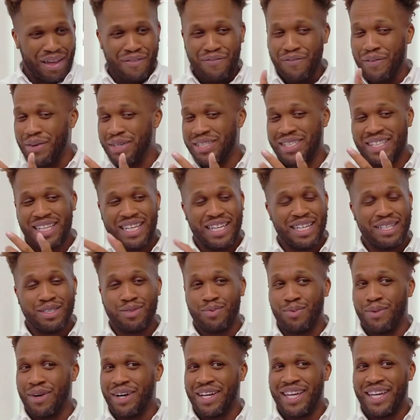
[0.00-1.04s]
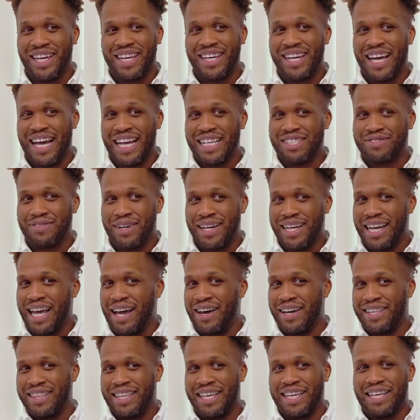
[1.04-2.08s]
Fortunately, he's working nights right
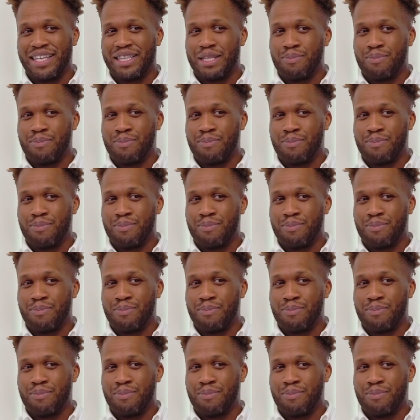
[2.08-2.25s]
now, I think,